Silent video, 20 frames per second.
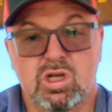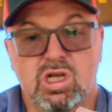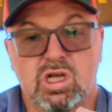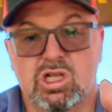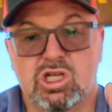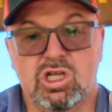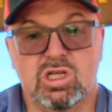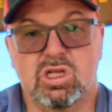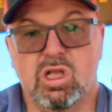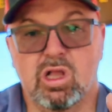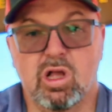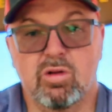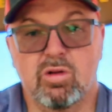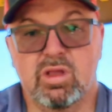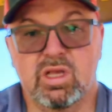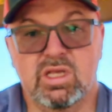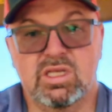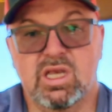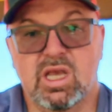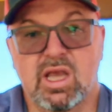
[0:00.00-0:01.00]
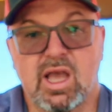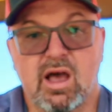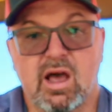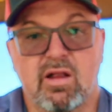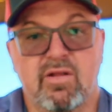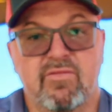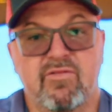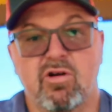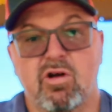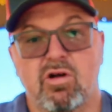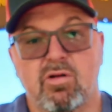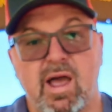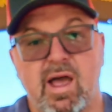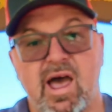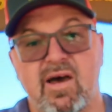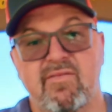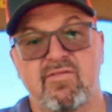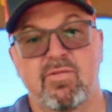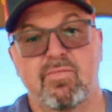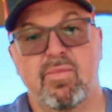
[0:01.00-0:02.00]
You could just load this thing out. If you're an
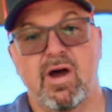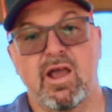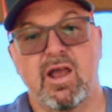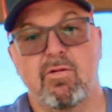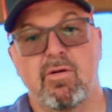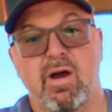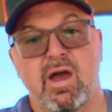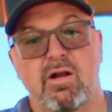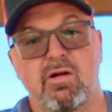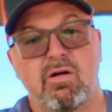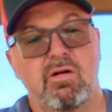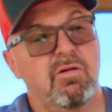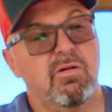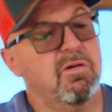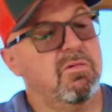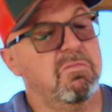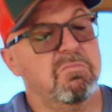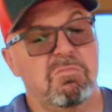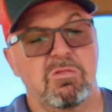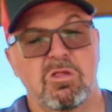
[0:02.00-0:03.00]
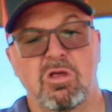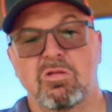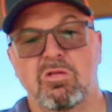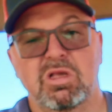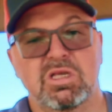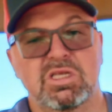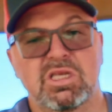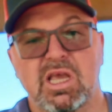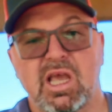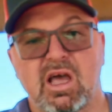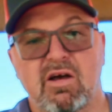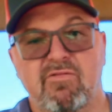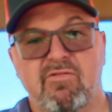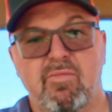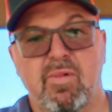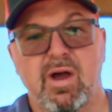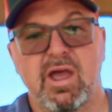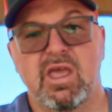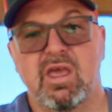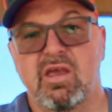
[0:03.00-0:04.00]
avid bike rider, load this thing out
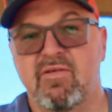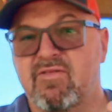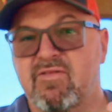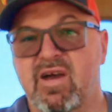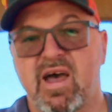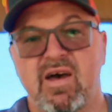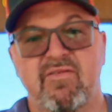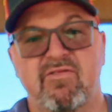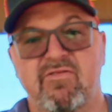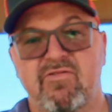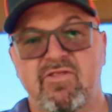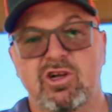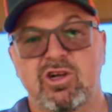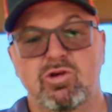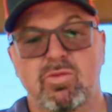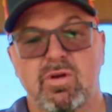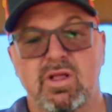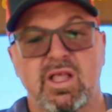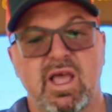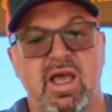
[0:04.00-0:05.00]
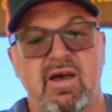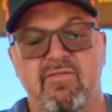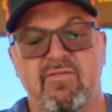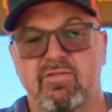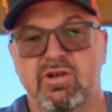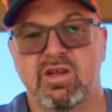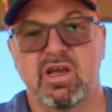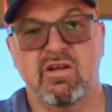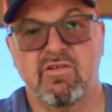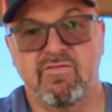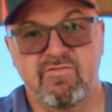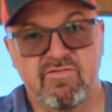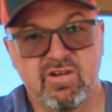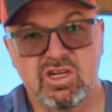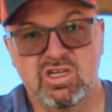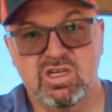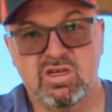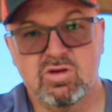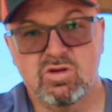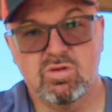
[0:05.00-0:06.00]
for biking. If you're an avid fisherman, they have a ton of
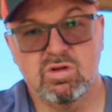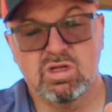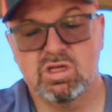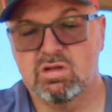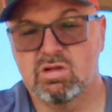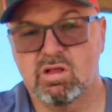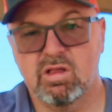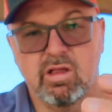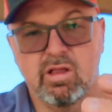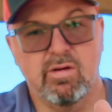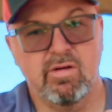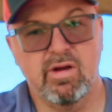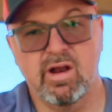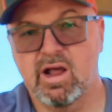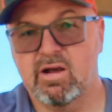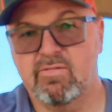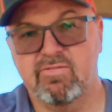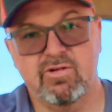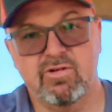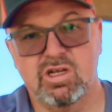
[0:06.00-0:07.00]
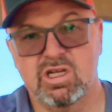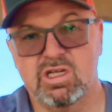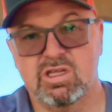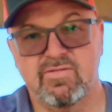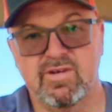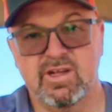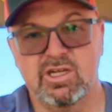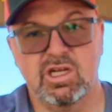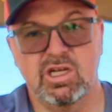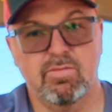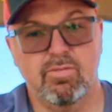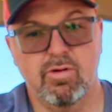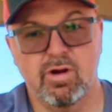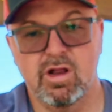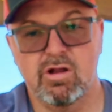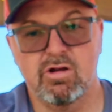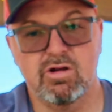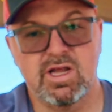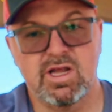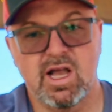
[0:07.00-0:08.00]
fishing tools. Load it out for just fishing. Put
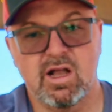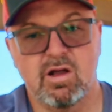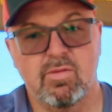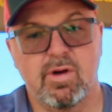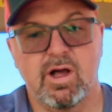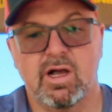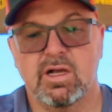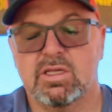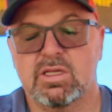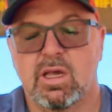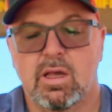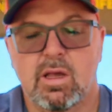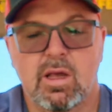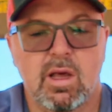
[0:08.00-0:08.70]
it in your tackle box.